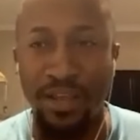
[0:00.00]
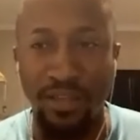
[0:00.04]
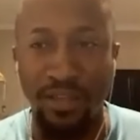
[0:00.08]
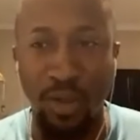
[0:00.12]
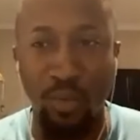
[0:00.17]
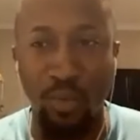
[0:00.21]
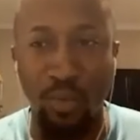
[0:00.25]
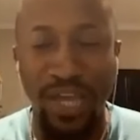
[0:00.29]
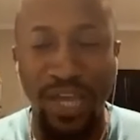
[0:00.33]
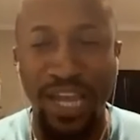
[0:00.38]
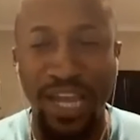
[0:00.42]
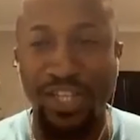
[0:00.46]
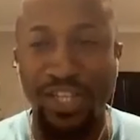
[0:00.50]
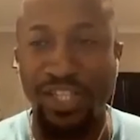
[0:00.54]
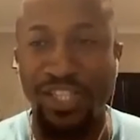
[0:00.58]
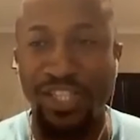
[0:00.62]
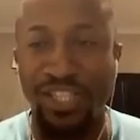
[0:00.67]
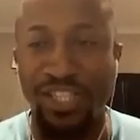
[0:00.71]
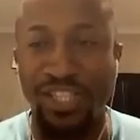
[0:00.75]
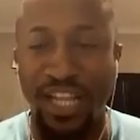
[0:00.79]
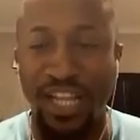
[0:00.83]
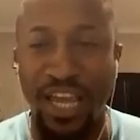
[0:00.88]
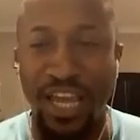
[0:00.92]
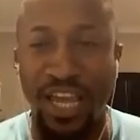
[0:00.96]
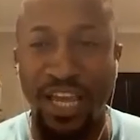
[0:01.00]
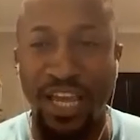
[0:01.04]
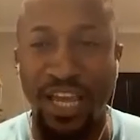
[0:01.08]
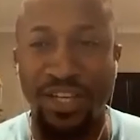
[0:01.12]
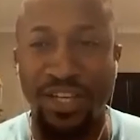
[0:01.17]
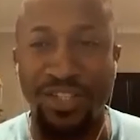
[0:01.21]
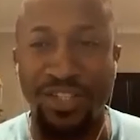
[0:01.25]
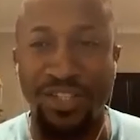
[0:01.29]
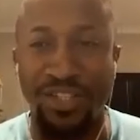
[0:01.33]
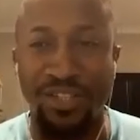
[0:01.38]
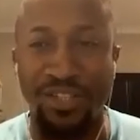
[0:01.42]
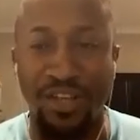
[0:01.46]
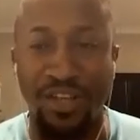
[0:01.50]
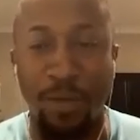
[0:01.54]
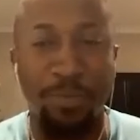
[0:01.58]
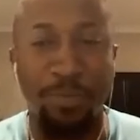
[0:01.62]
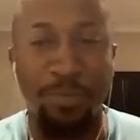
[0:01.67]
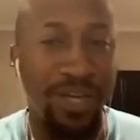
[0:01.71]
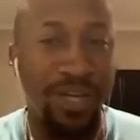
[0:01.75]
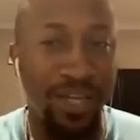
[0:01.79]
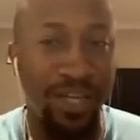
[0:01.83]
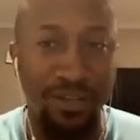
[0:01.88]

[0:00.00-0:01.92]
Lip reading: location / company.